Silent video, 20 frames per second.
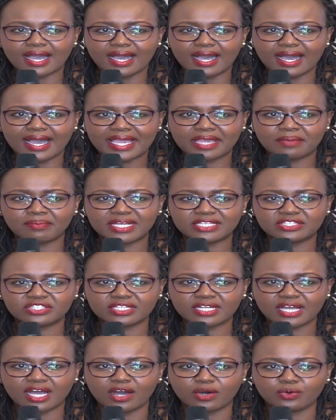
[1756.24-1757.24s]
I imagine
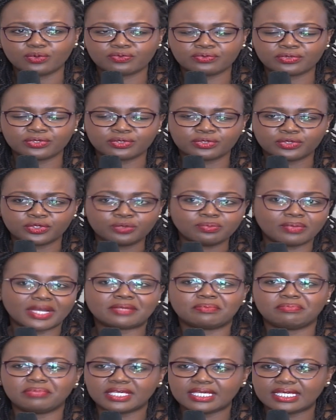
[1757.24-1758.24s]
how you
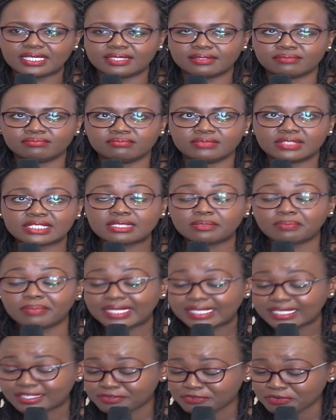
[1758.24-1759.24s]
might be
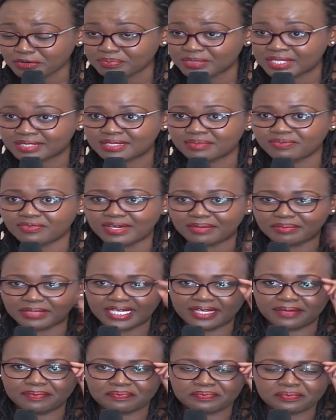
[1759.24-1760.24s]
siblings from the same
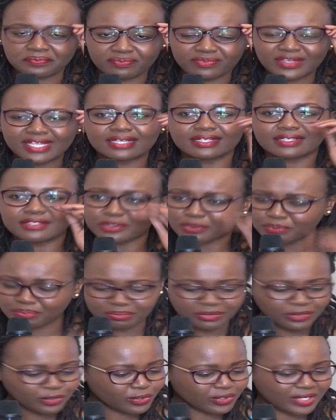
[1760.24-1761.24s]
family,
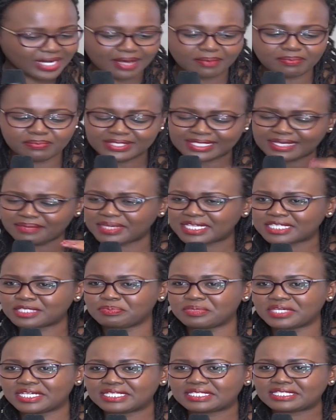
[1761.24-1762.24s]
grown up, same
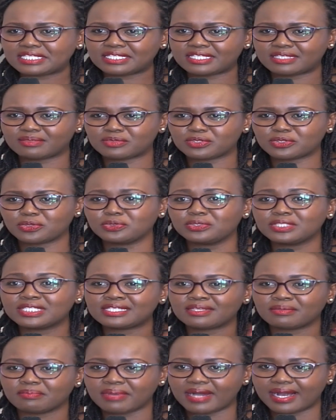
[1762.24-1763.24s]
experiences, same school,
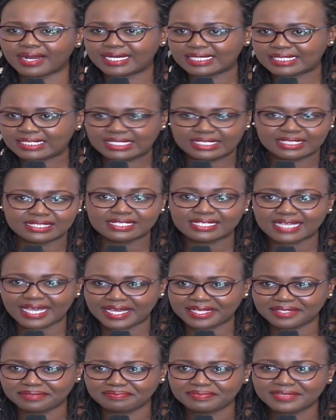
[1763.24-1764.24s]
same parenting
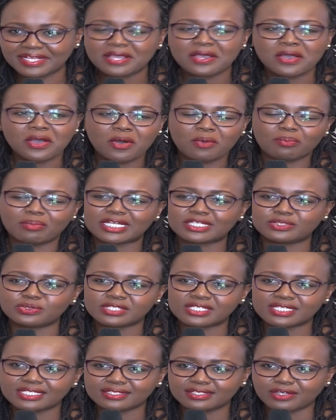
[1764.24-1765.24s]
style, but you
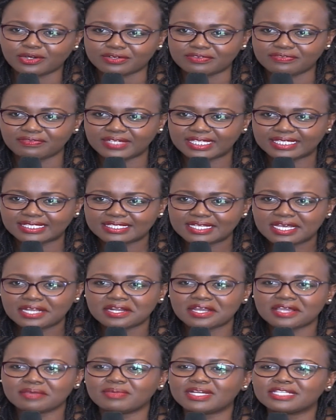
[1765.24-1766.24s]
still conflict.
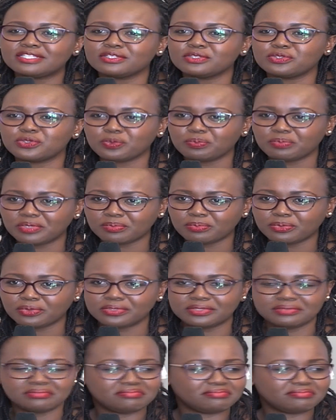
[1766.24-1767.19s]
I imagine two people,